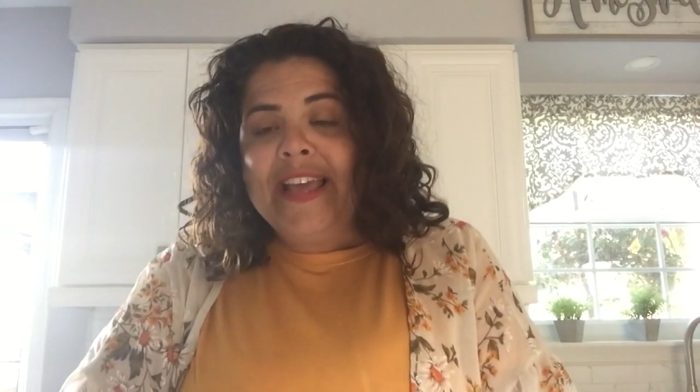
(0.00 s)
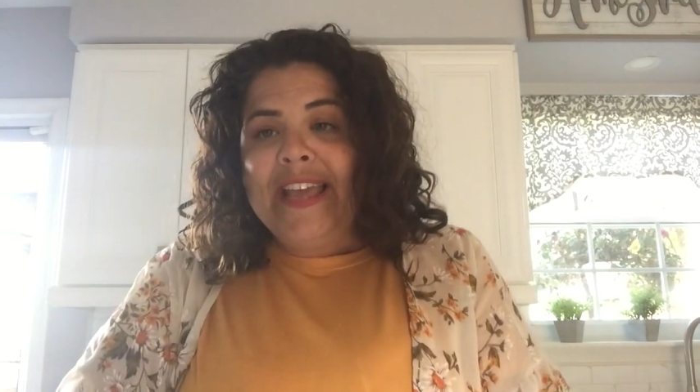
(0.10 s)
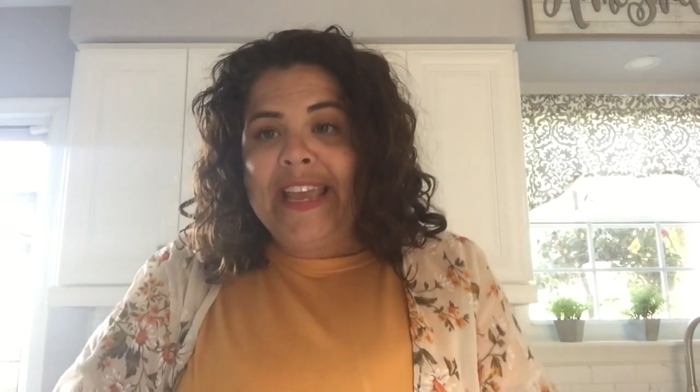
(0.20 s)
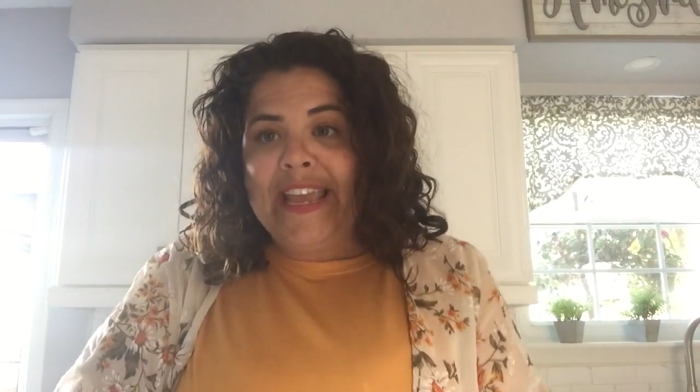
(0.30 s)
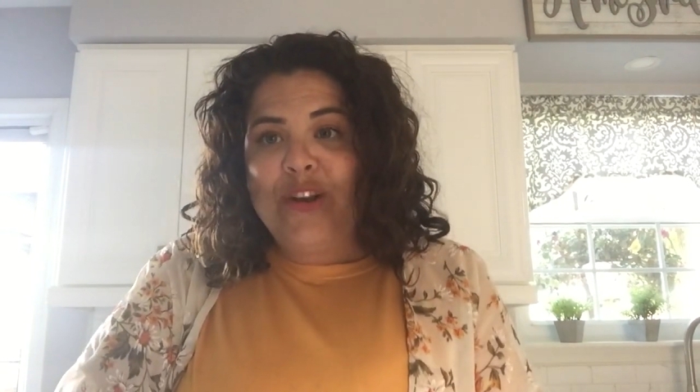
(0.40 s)

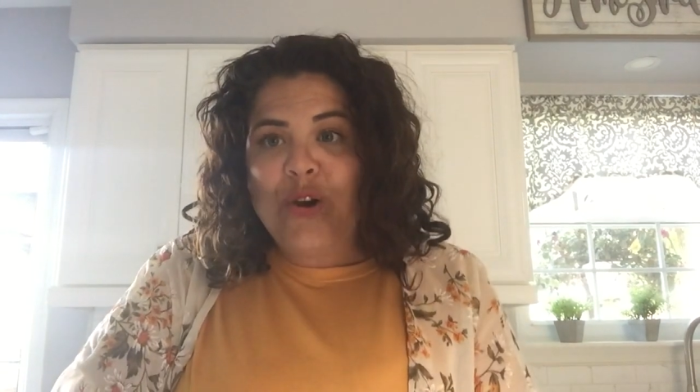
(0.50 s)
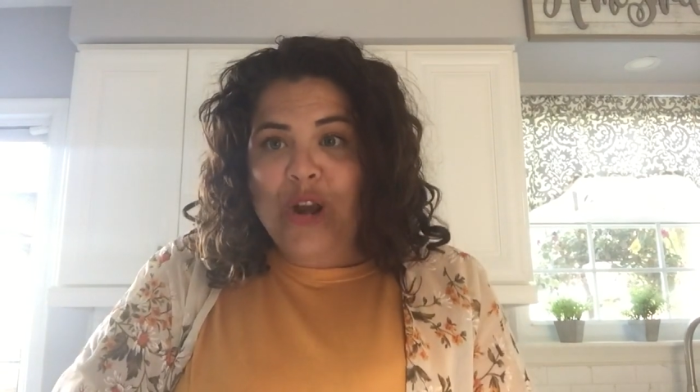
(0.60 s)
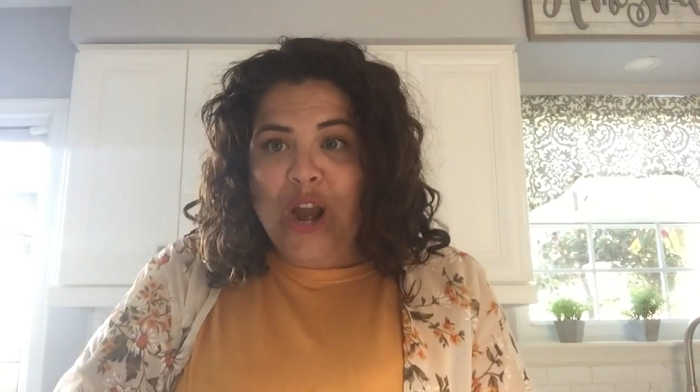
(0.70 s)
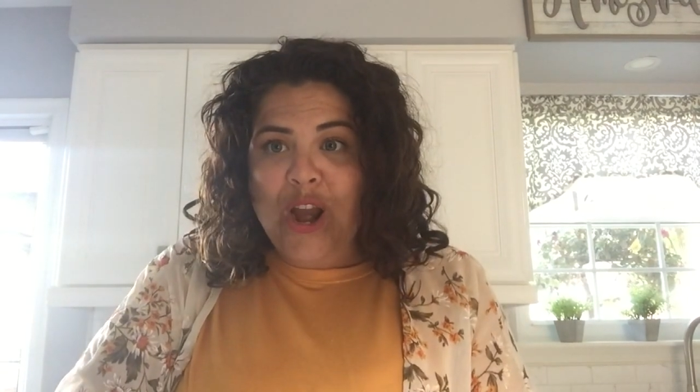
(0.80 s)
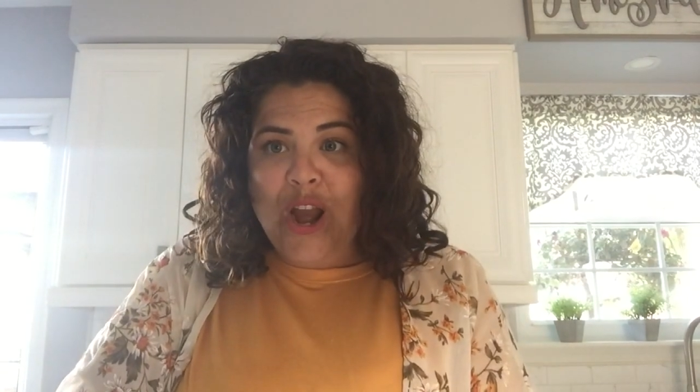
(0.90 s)

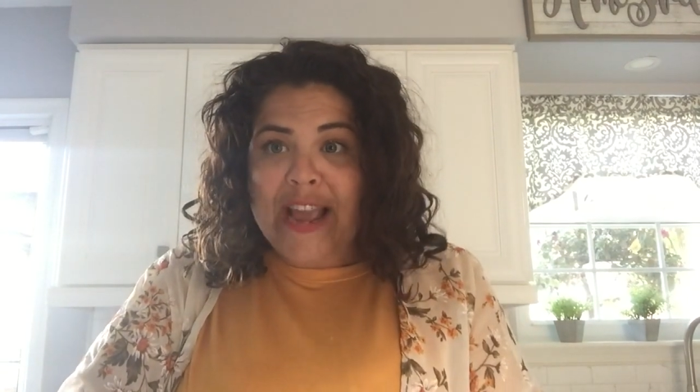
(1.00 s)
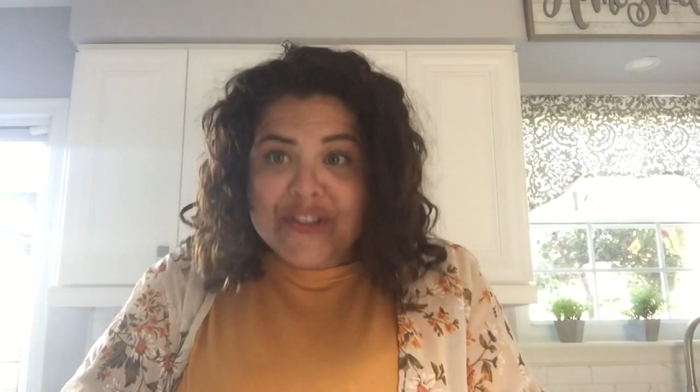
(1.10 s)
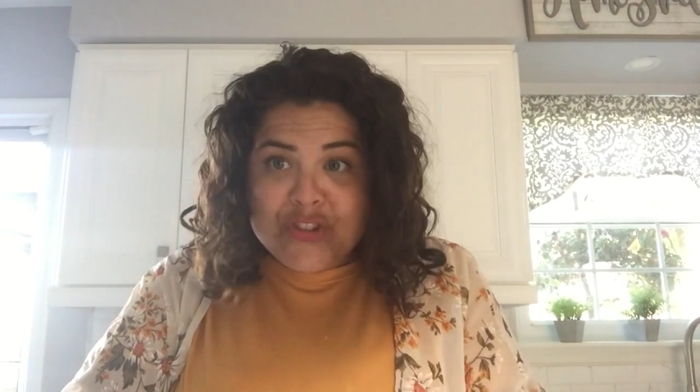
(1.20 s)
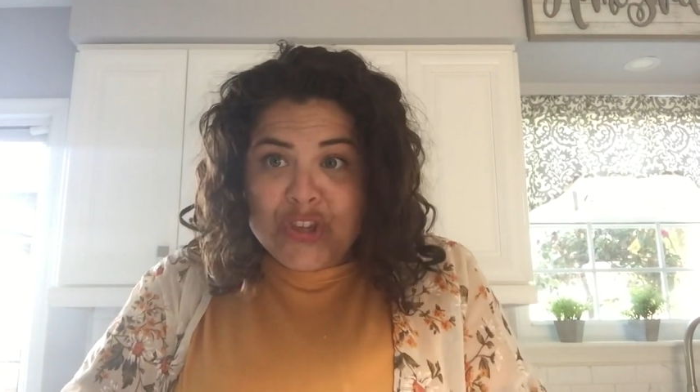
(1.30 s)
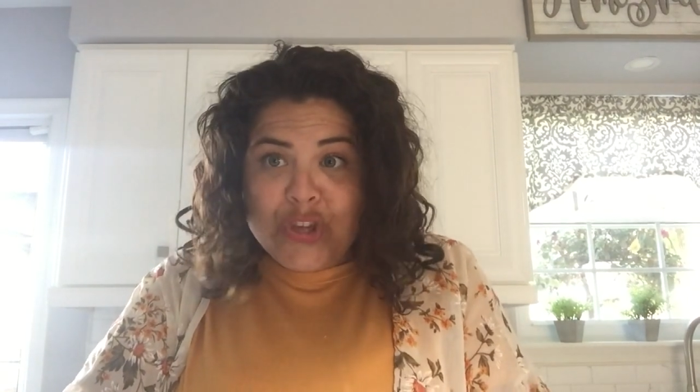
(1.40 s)
our
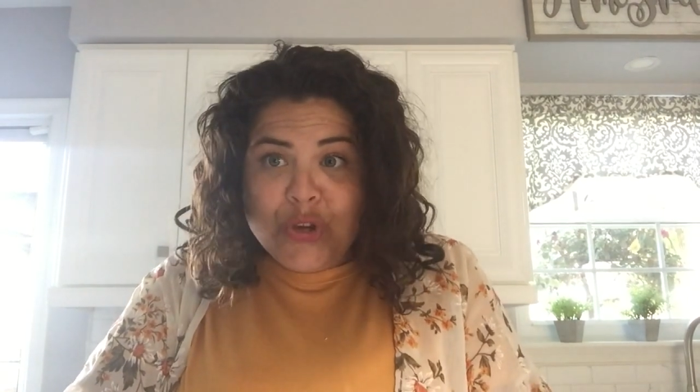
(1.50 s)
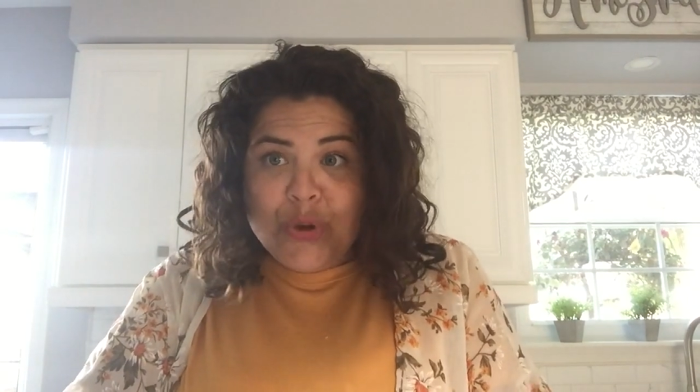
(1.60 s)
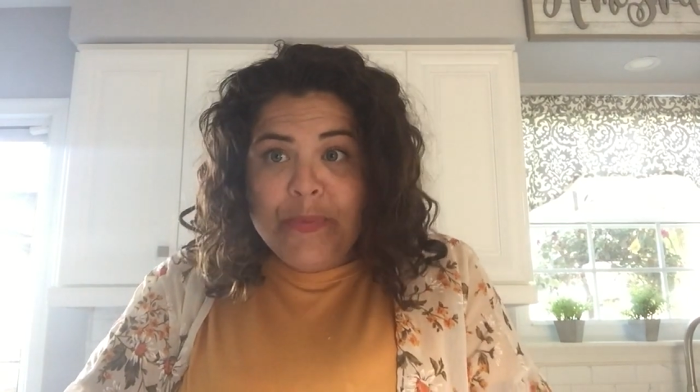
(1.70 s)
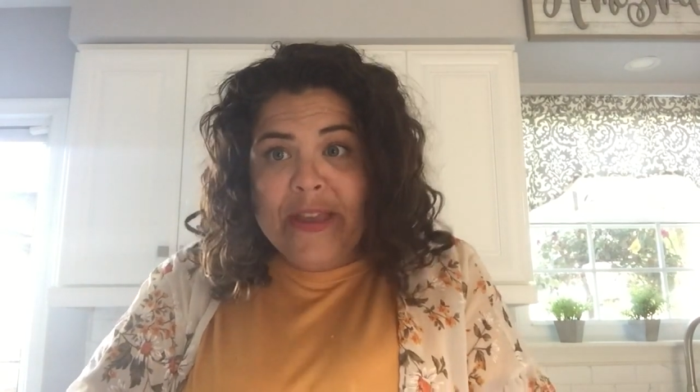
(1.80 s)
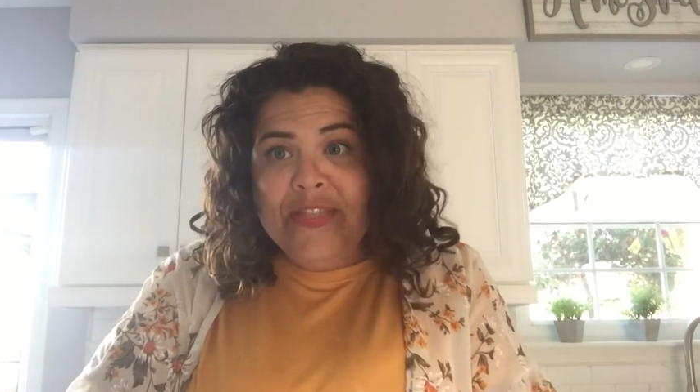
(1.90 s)
ice
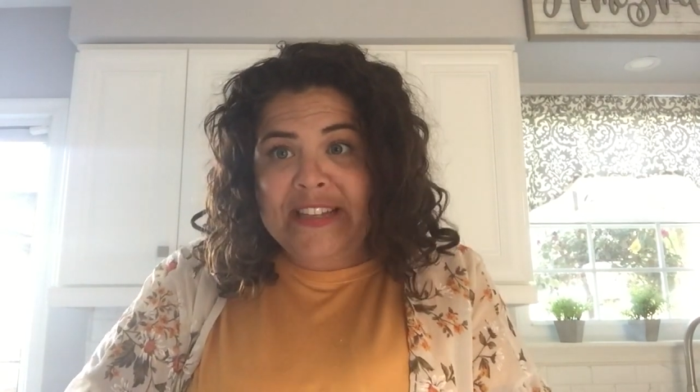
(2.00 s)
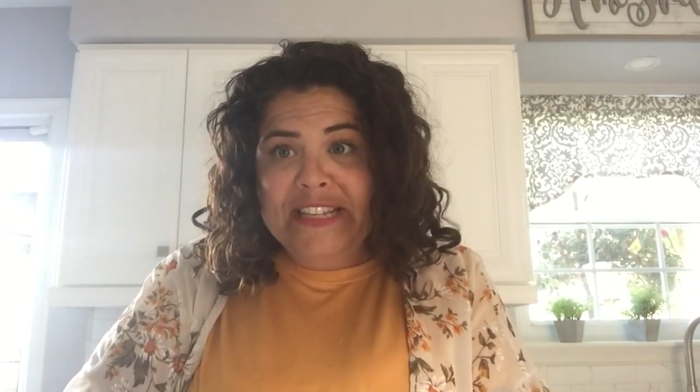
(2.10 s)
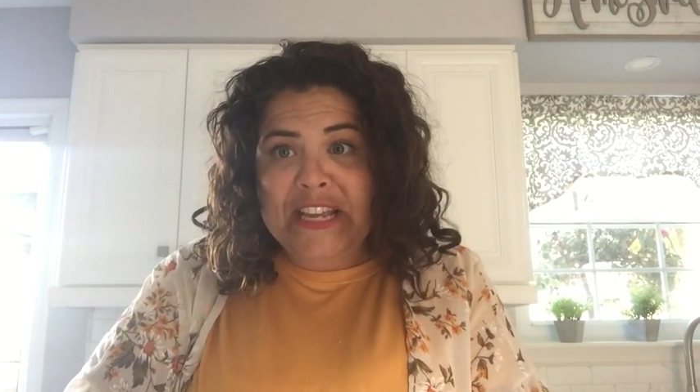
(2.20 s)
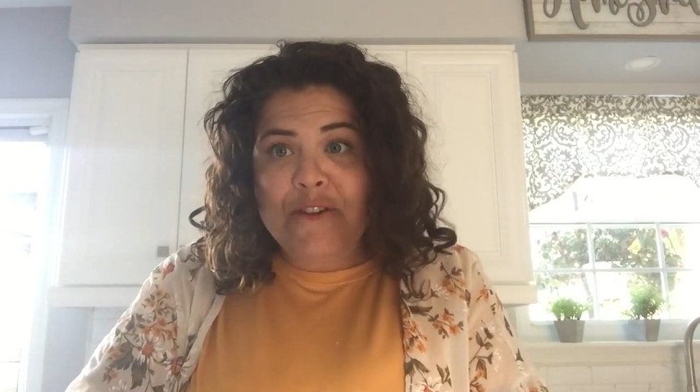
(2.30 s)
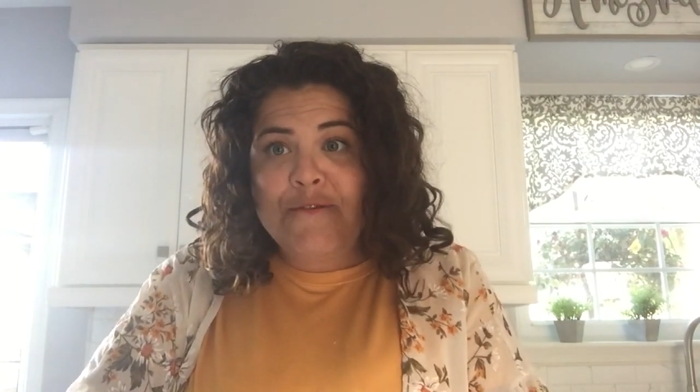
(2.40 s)
cube in the
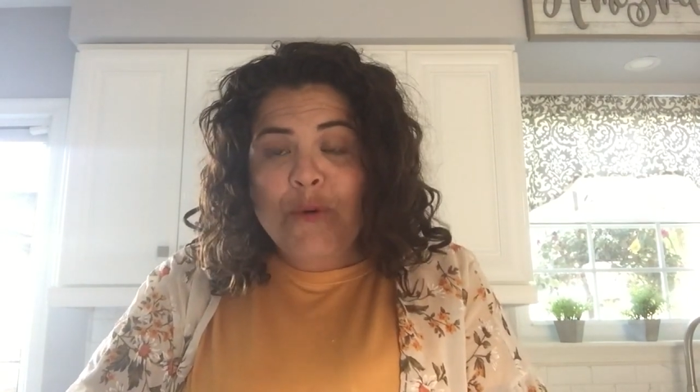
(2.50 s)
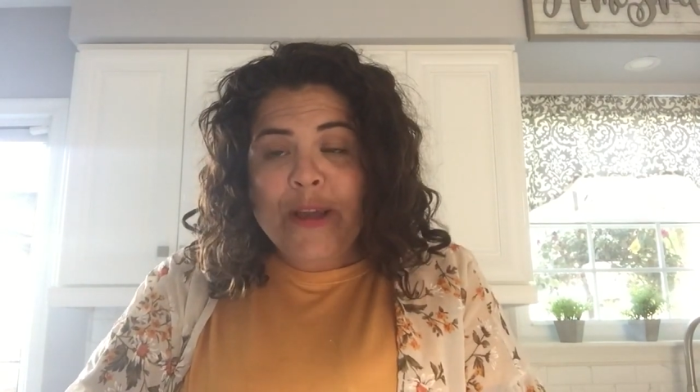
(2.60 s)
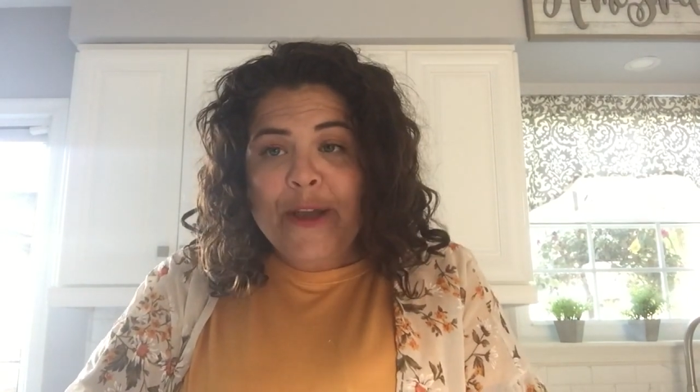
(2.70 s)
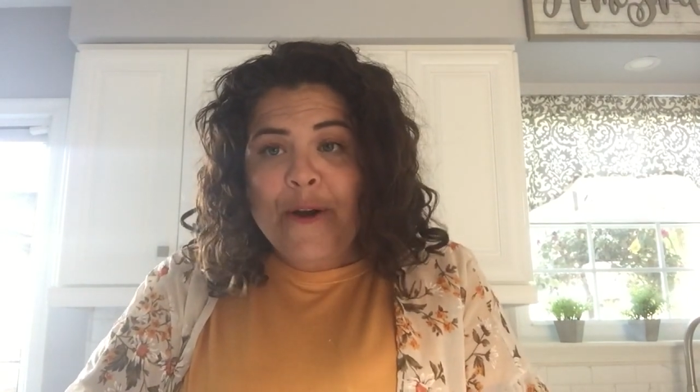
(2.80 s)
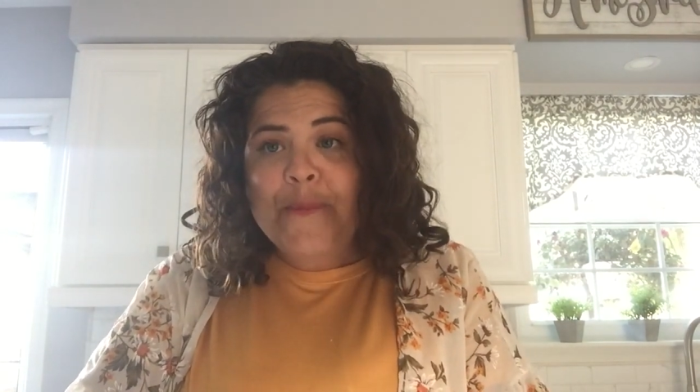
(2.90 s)
tin
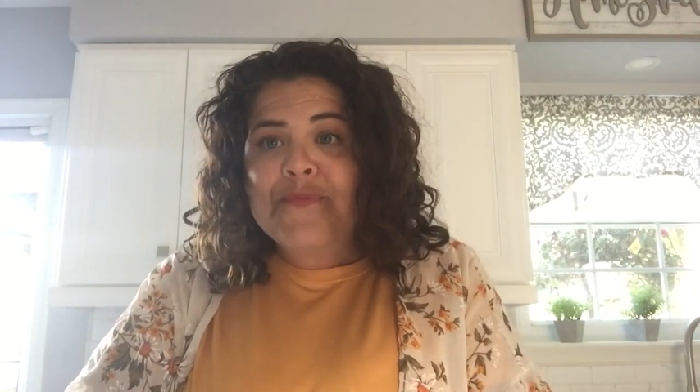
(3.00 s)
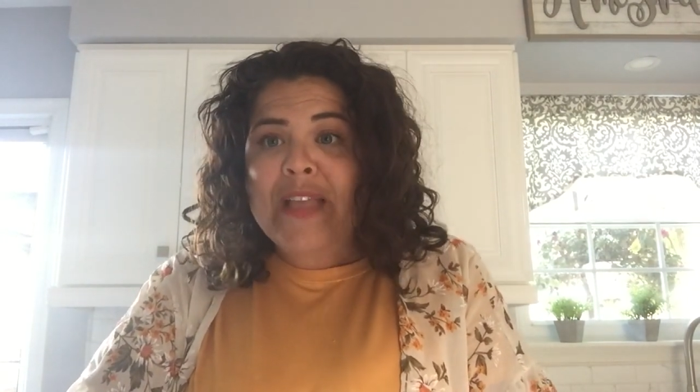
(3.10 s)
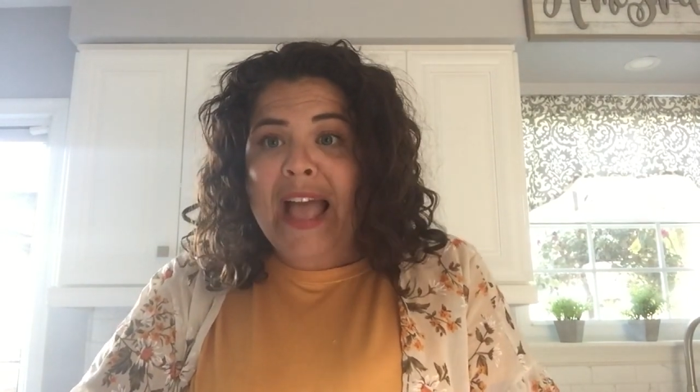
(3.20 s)
foil,